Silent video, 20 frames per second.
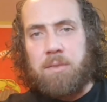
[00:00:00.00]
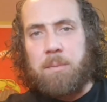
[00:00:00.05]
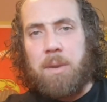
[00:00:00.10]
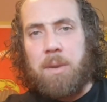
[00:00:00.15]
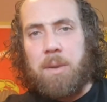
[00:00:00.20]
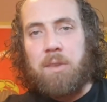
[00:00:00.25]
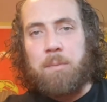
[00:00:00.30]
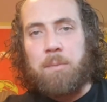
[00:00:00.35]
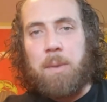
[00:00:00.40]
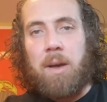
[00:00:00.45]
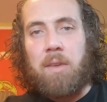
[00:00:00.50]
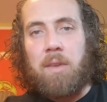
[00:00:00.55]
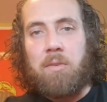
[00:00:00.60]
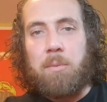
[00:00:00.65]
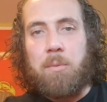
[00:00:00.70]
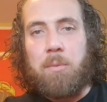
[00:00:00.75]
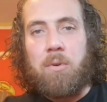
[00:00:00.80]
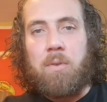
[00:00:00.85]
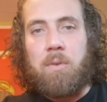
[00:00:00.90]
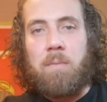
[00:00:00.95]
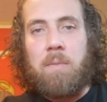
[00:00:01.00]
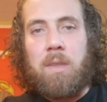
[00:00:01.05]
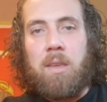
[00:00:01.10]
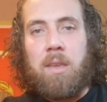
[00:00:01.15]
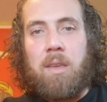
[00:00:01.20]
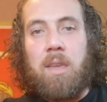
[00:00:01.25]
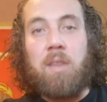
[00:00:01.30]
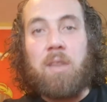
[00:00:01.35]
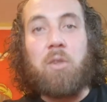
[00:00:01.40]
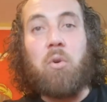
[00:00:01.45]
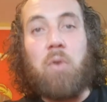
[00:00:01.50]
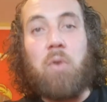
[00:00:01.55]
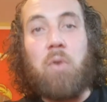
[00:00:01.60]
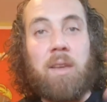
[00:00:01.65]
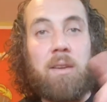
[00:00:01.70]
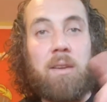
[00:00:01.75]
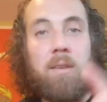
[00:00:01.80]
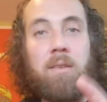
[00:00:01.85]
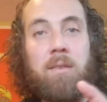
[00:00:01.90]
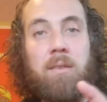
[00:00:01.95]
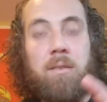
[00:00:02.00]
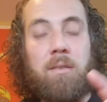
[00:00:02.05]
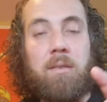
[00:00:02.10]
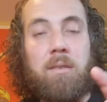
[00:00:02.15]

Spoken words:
as many as possible, including